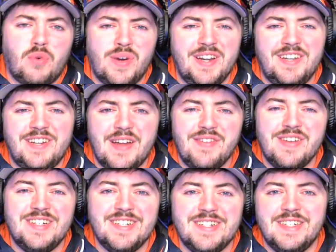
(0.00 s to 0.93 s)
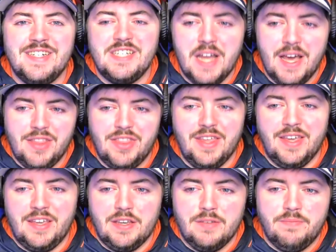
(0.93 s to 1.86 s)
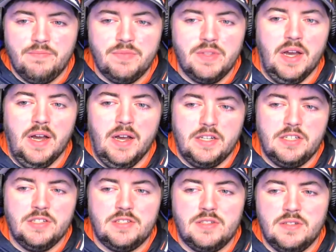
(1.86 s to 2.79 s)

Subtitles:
27-0 to